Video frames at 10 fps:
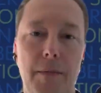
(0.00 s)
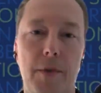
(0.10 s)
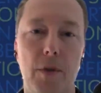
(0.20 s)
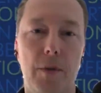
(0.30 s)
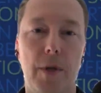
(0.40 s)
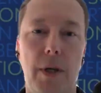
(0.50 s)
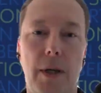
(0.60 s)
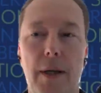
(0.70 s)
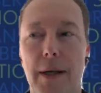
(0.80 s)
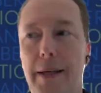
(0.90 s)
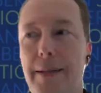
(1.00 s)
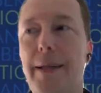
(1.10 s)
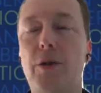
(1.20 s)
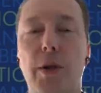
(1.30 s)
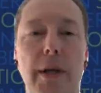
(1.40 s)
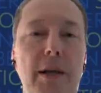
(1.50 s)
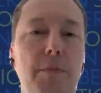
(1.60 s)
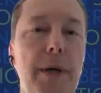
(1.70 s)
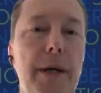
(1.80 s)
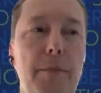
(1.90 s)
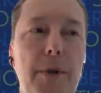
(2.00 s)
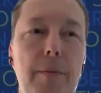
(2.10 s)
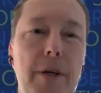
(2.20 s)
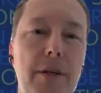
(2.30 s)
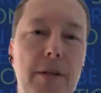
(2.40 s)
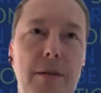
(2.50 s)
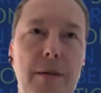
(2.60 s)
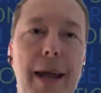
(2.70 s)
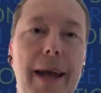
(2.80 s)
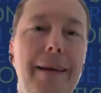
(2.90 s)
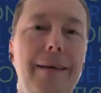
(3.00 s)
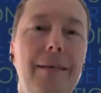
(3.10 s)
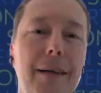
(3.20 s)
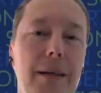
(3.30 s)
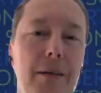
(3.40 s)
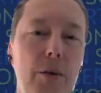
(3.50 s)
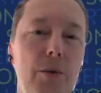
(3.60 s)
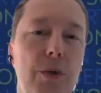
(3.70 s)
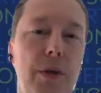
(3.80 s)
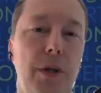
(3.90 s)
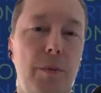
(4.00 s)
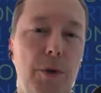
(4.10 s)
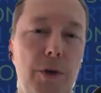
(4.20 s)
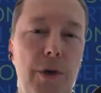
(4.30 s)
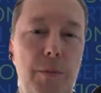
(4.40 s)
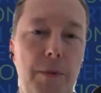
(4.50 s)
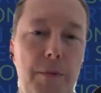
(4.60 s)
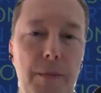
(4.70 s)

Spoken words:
So in a sense, you can explain pretty much anything using entrepreneurship,